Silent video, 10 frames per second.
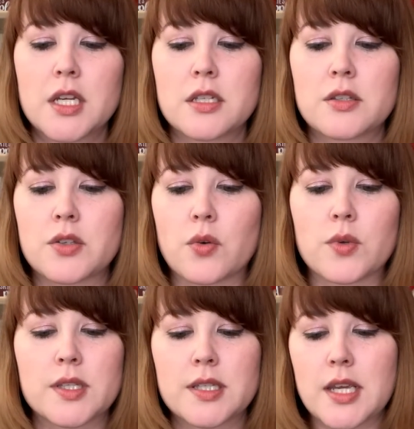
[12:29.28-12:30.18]
So
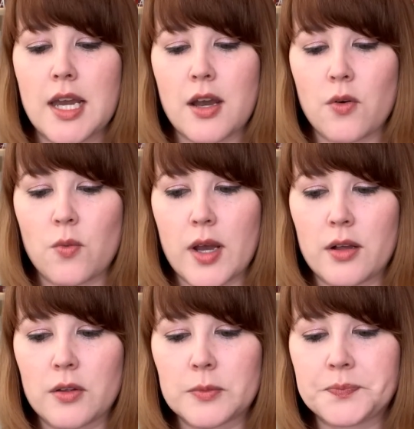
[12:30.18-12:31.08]
we'll see how
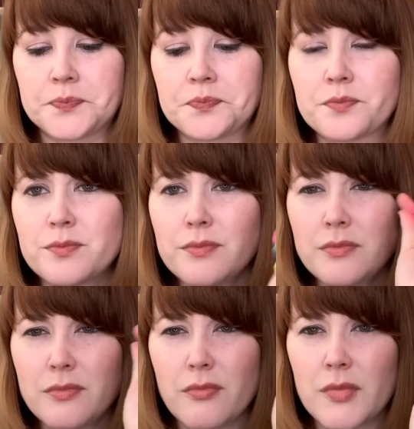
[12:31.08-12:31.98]
well
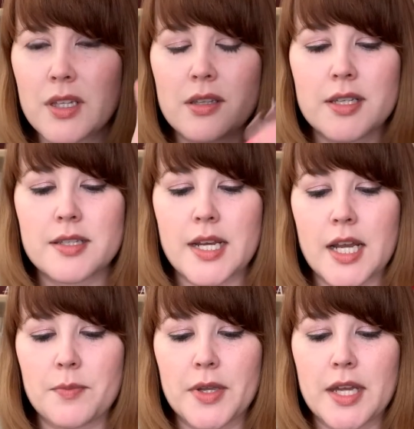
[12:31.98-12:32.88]
these
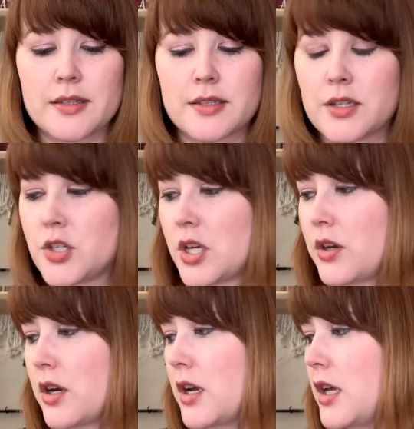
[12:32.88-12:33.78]
stack up against each
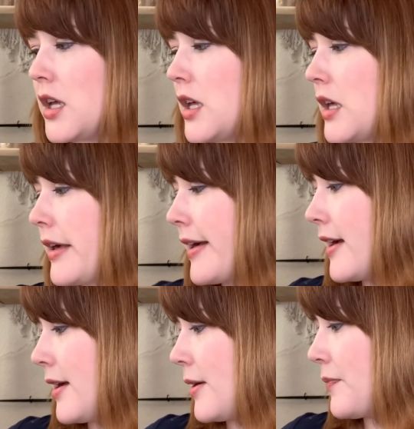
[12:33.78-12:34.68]
other.
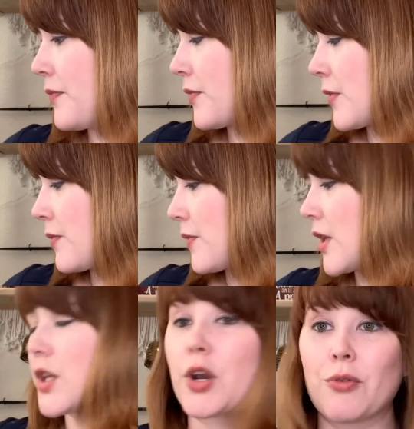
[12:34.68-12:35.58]
I'm
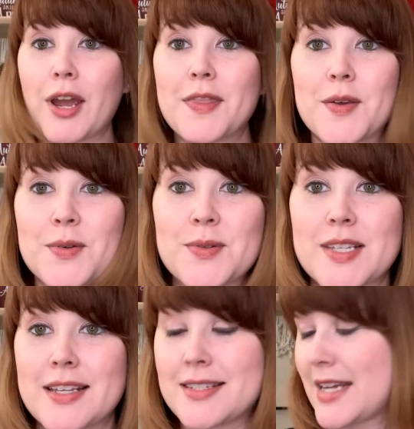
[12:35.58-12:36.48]
gonna write those
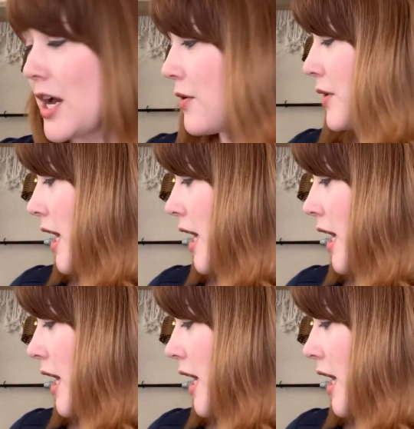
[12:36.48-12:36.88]
down.